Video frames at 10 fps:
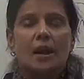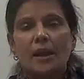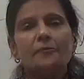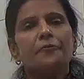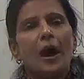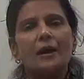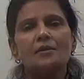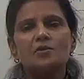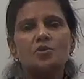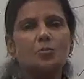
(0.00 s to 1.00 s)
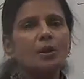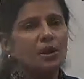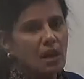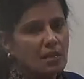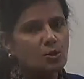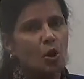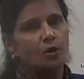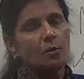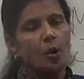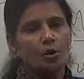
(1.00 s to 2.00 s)
if untouchability is
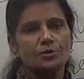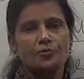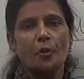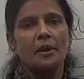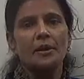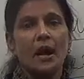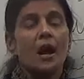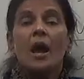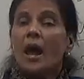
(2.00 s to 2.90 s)
not abolished from India.